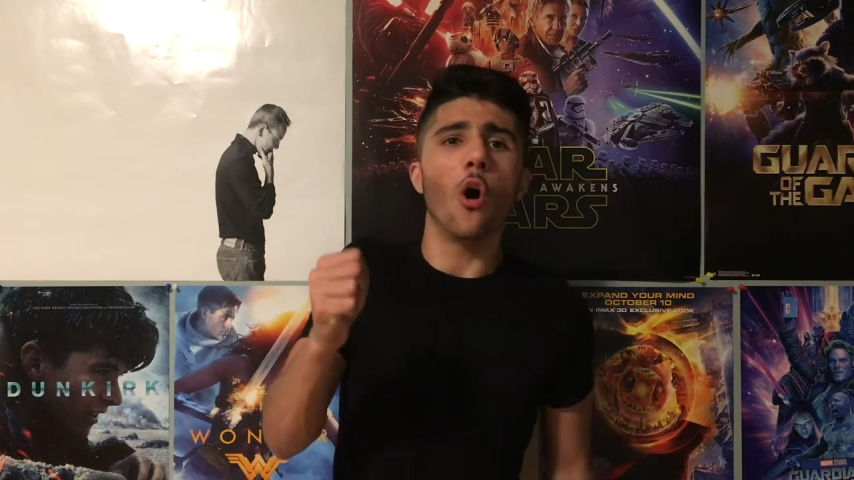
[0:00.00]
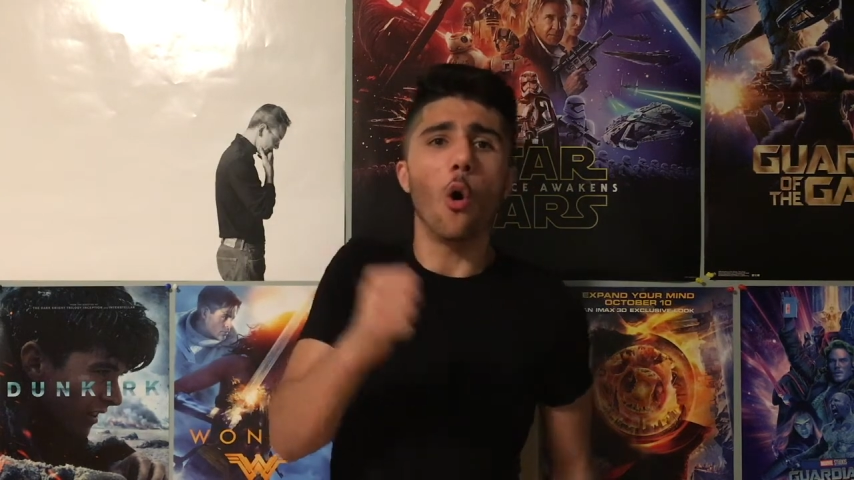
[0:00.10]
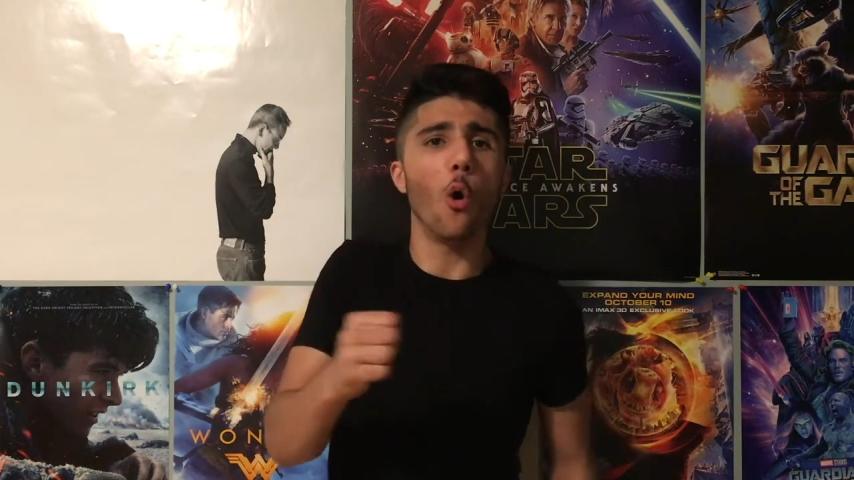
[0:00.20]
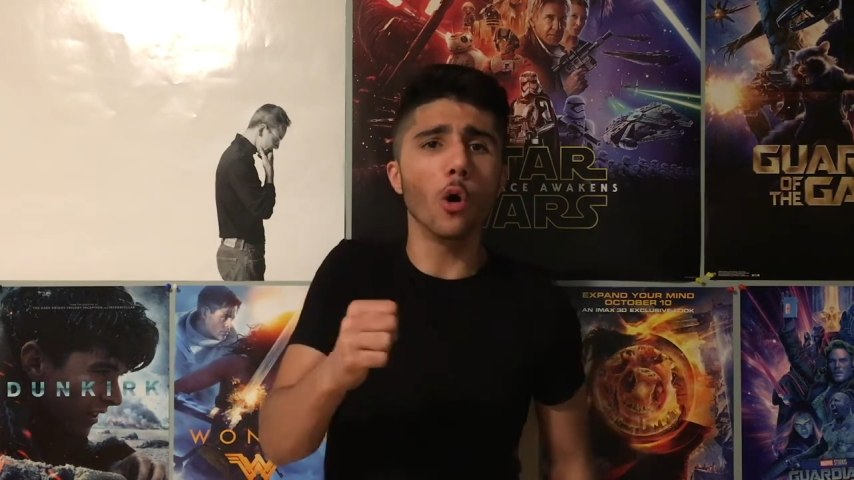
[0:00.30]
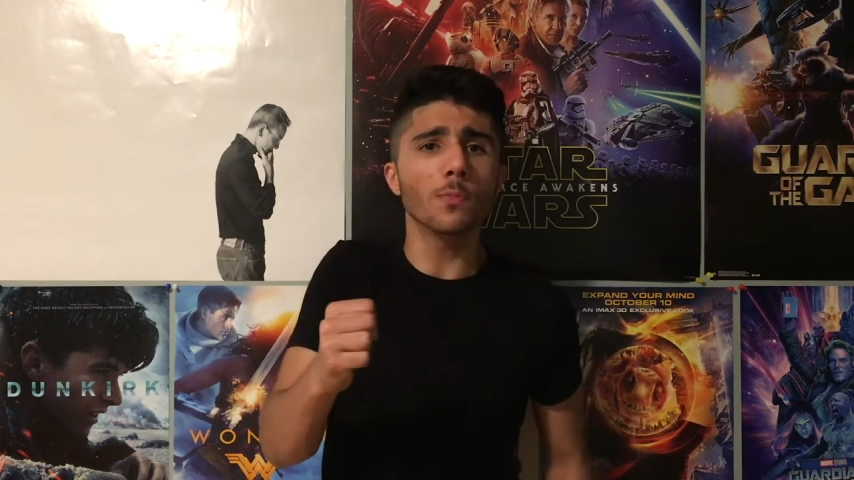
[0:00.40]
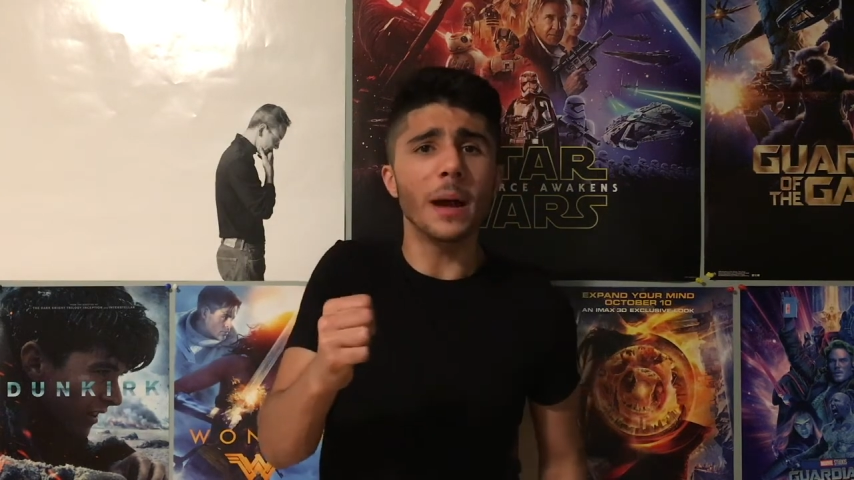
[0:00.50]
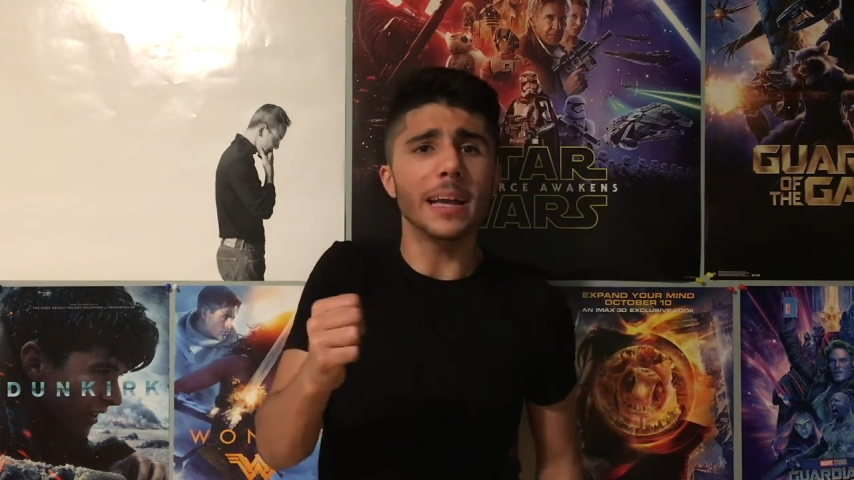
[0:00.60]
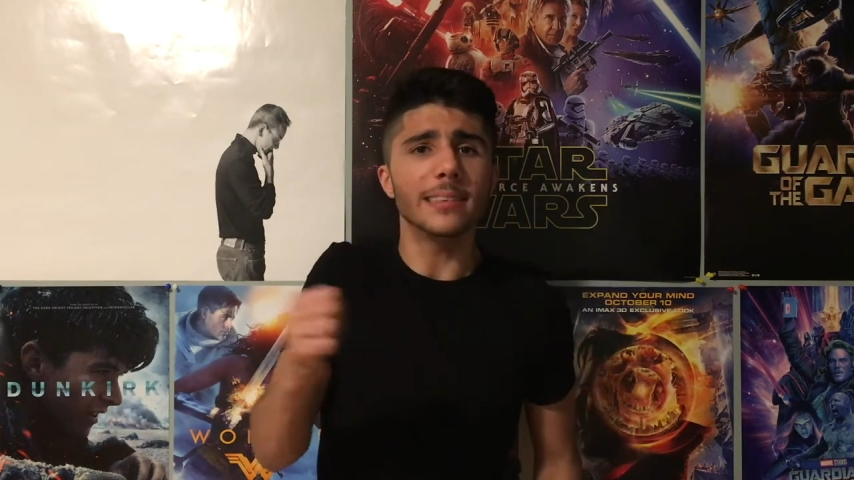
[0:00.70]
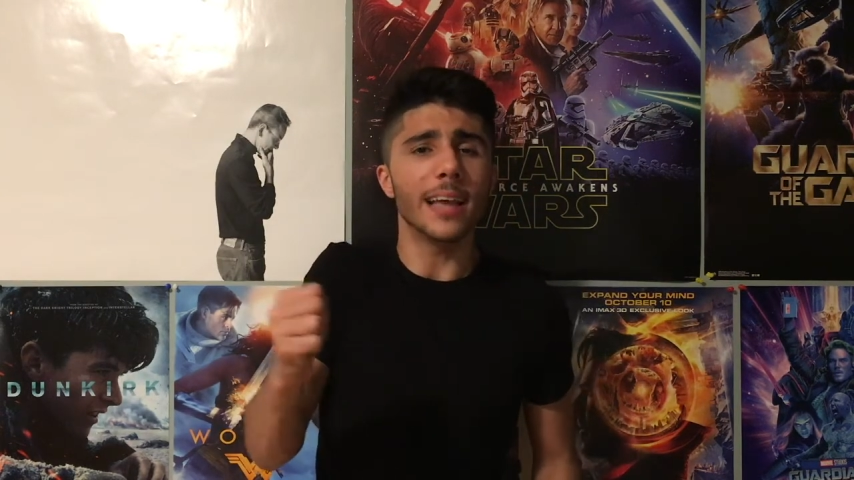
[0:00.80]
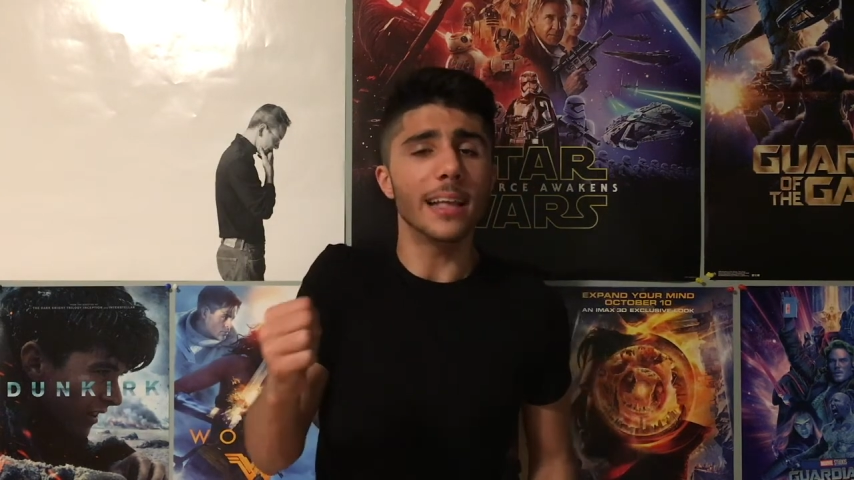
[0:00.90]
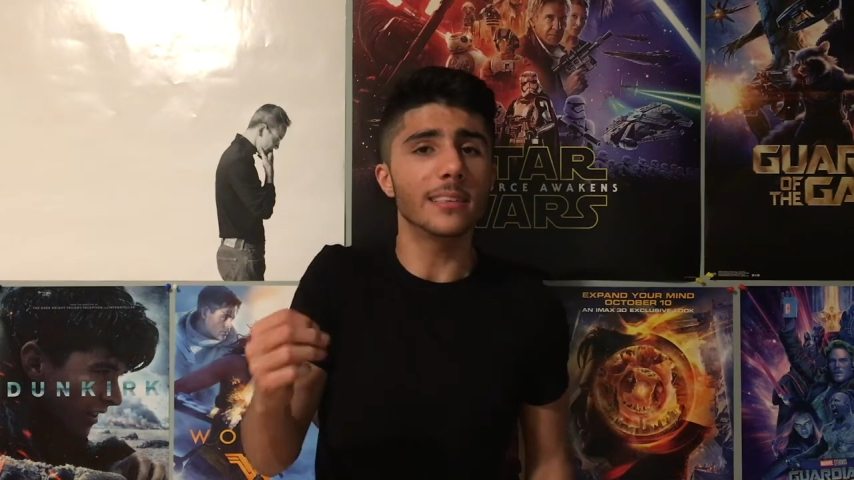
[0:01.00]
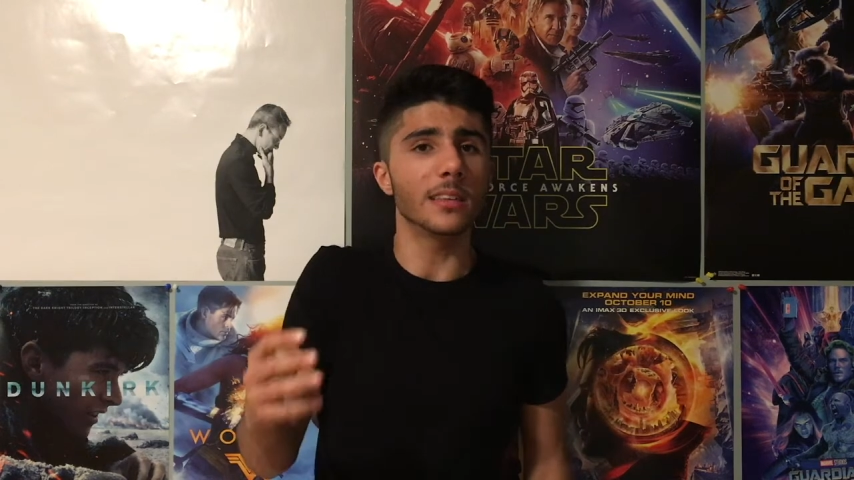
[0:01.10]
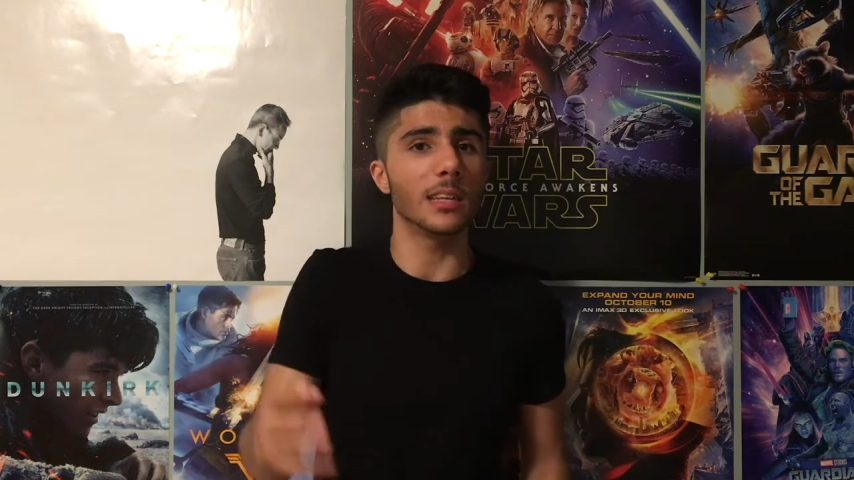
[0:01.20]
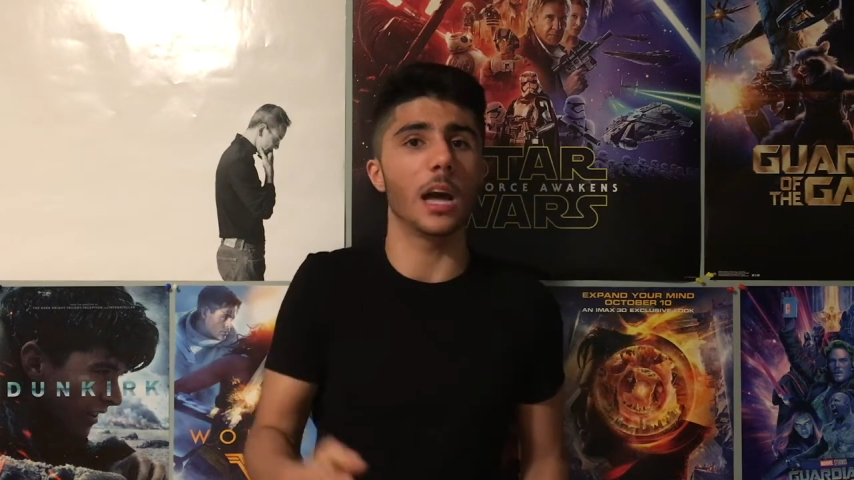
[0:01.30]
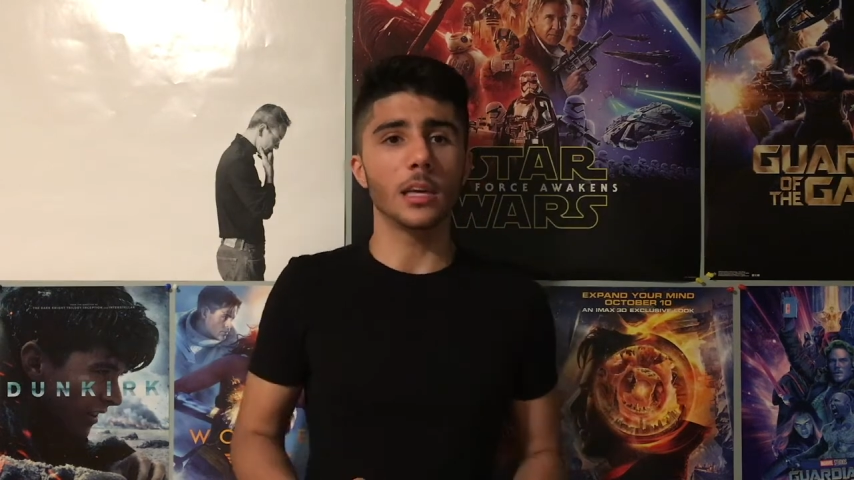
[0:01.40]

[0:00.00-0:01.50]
hold my intensity up.